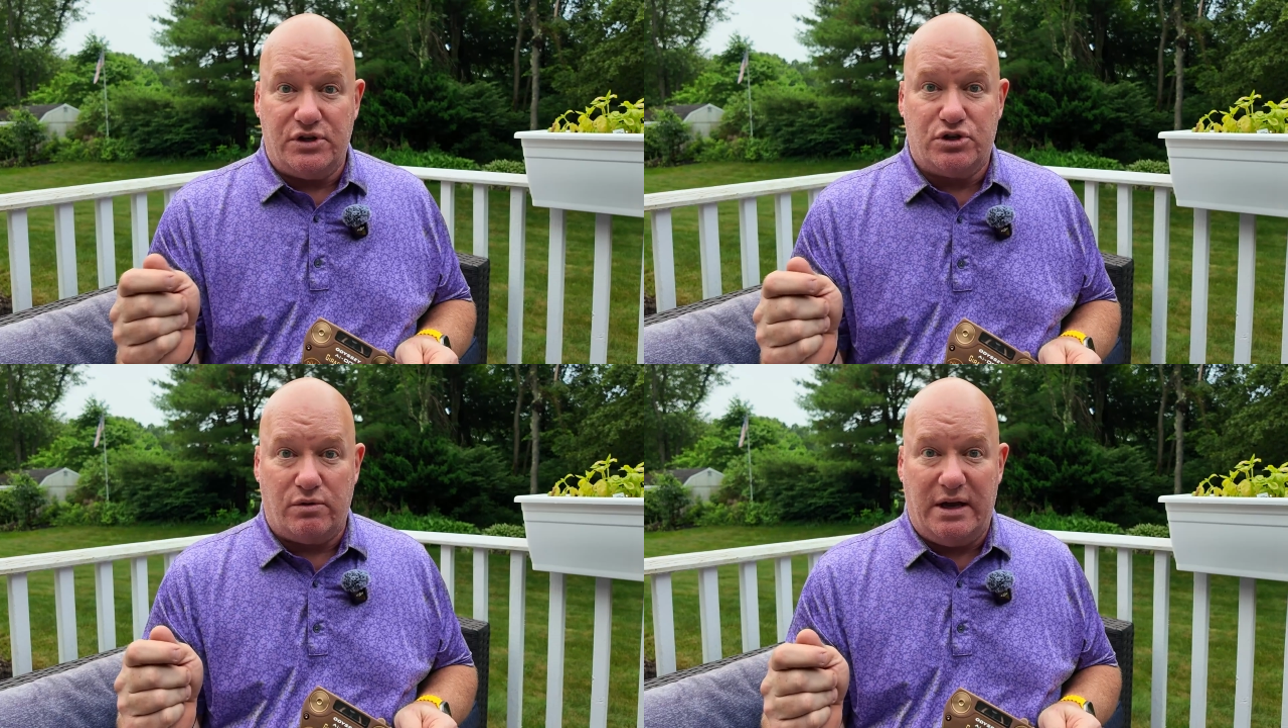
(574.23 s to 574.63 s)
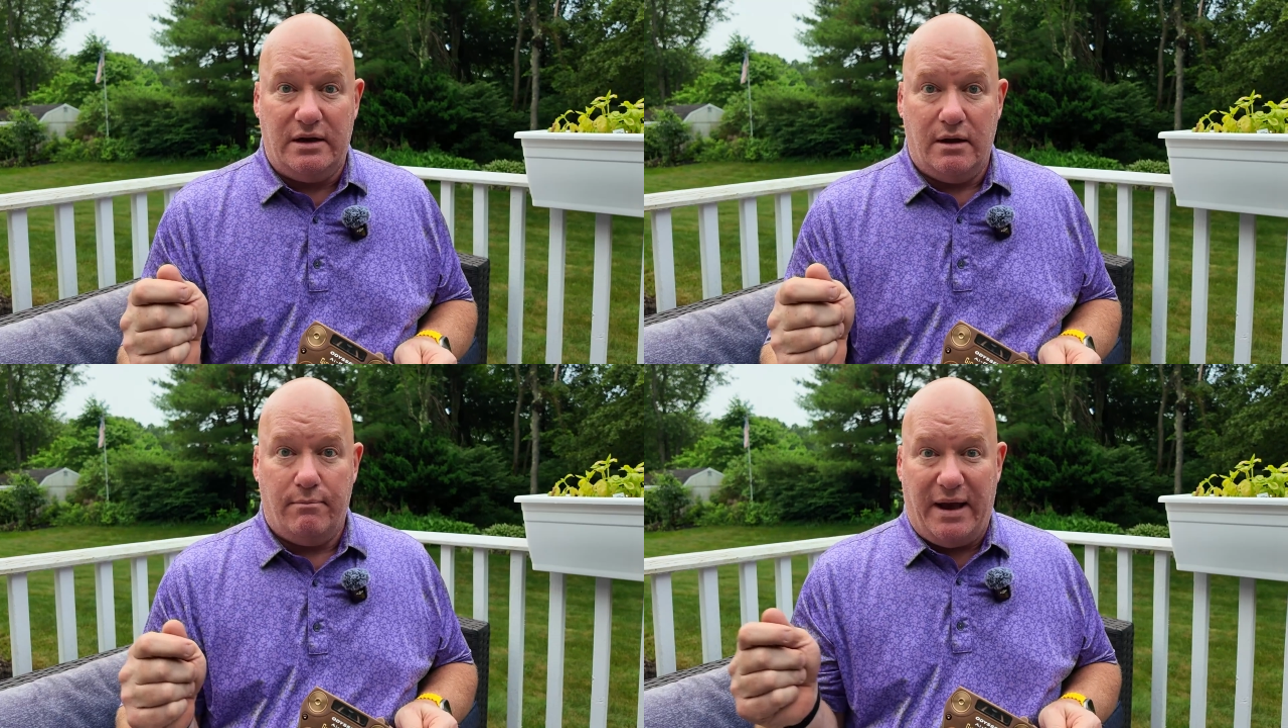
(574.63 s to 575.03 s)
straight
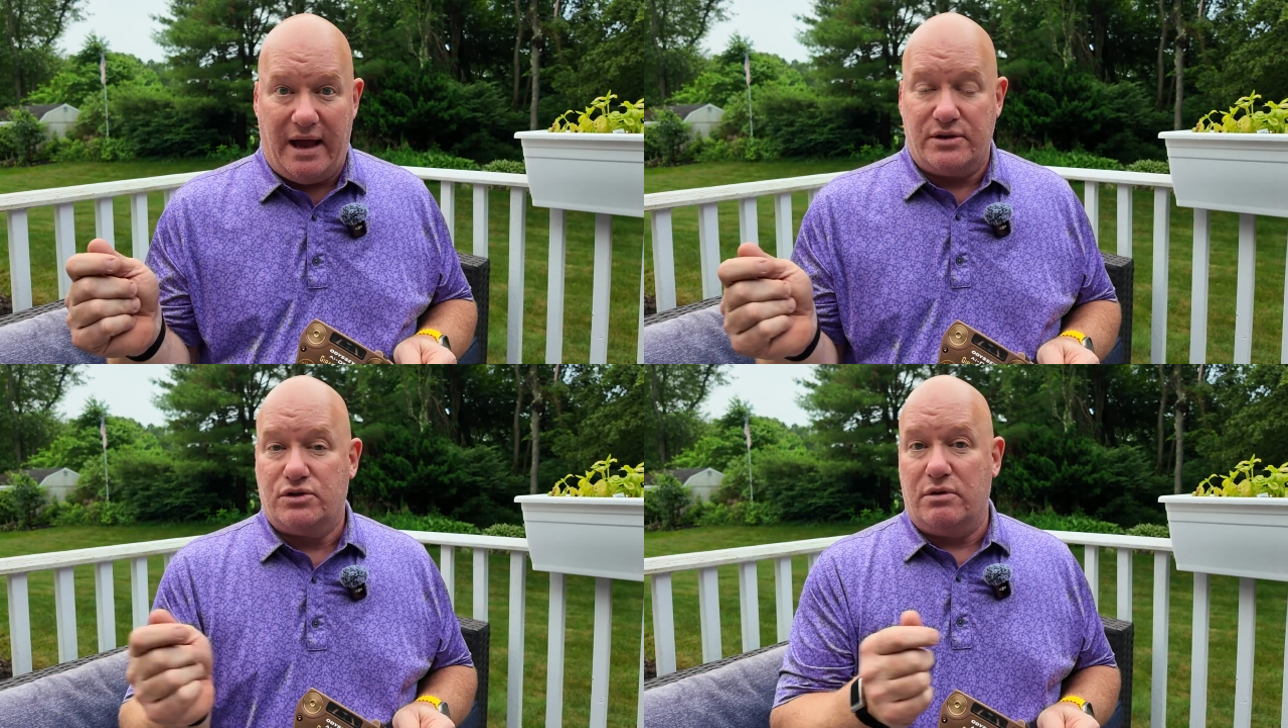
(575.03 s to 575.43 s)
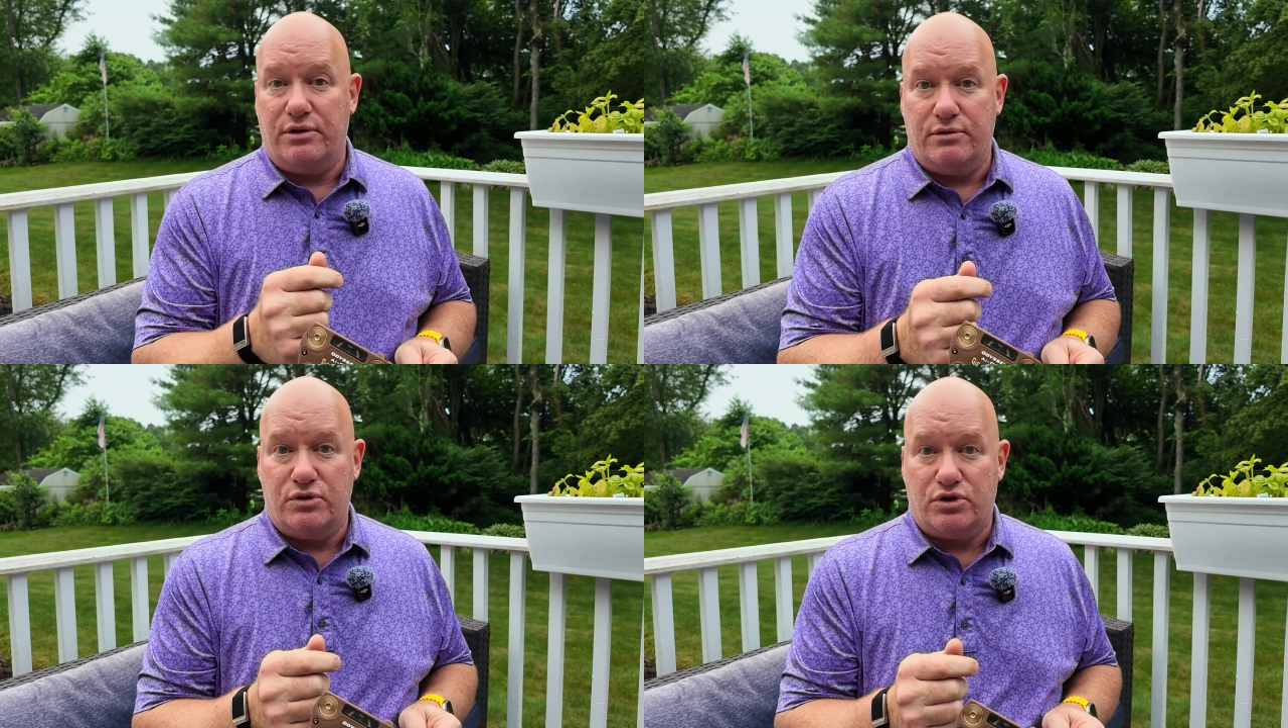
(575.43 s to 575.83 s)
back, straight
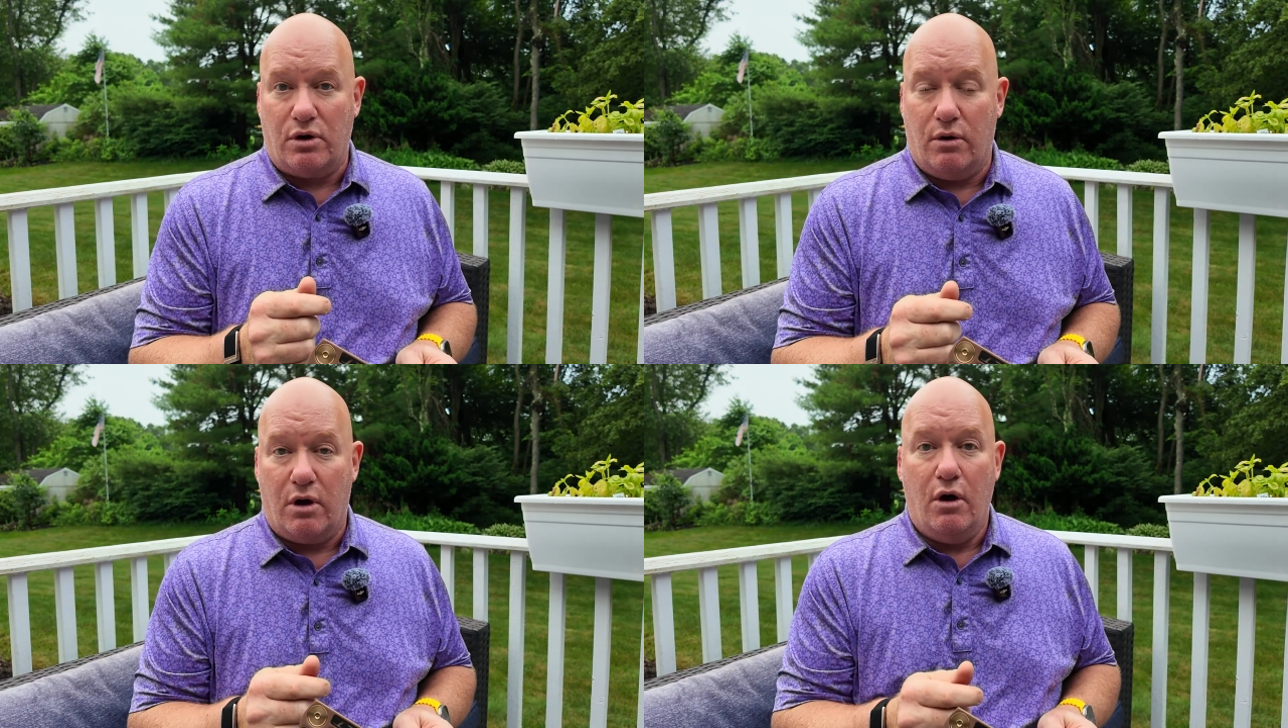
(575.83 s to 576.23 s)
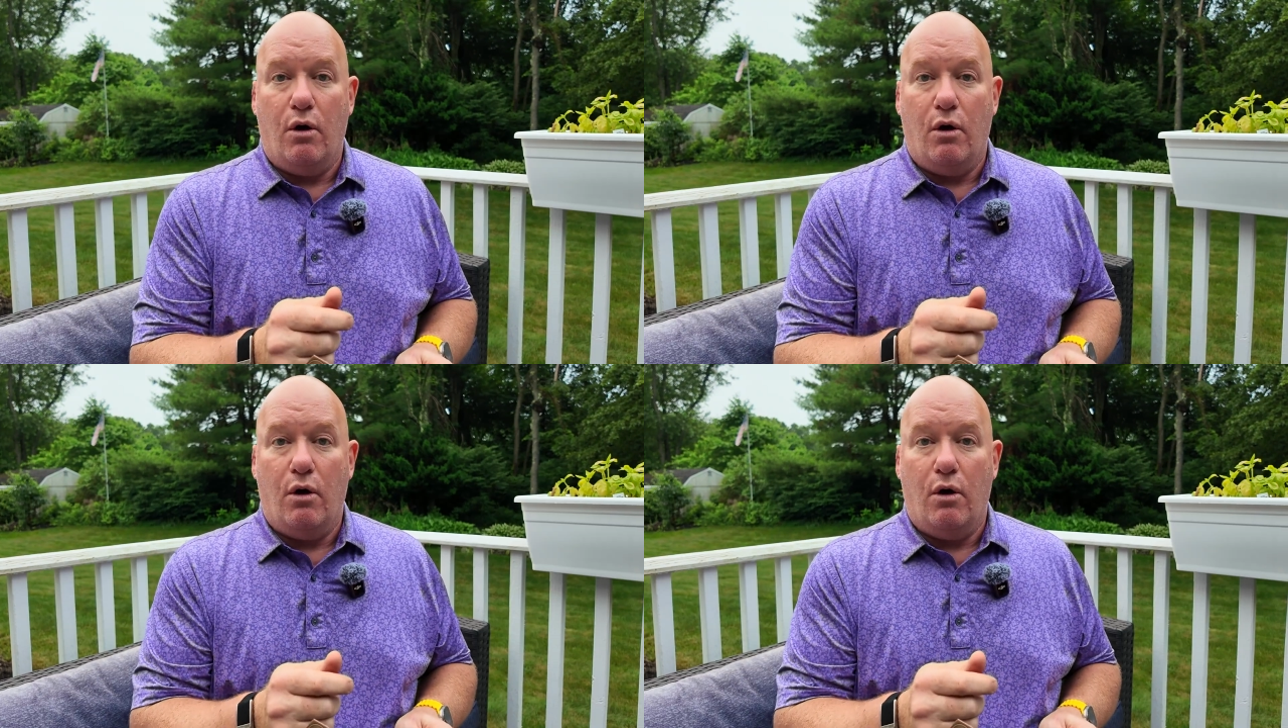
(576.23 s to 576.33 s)
through stroke,